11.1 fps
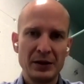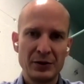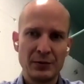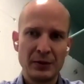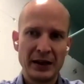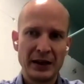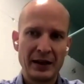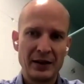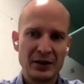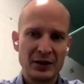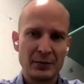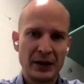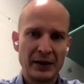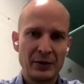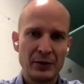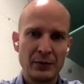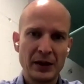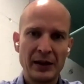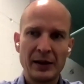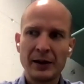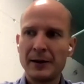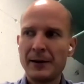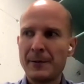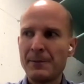It's to make energy smarter, to make